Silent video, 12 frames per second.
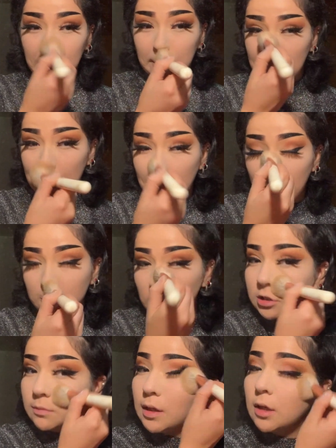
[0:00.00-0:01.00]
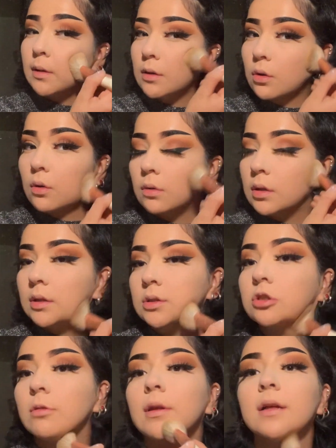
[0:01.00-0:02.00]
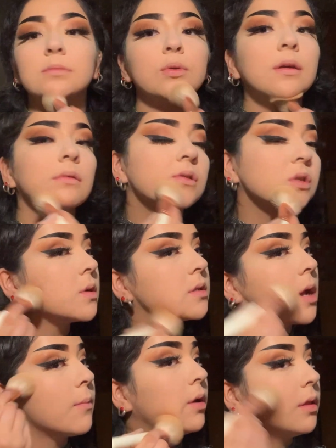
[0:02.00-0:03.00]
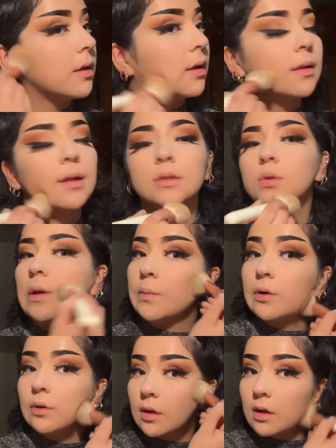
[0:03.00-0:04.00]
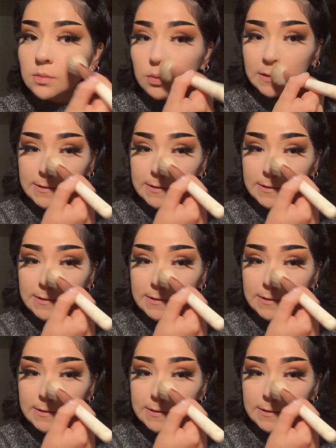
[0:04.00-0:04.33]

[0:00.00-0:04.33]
and be like, I was watching makeup by Nicole and she told me not to breathe, so I stopped breathing, and that's why I'm here in the hospital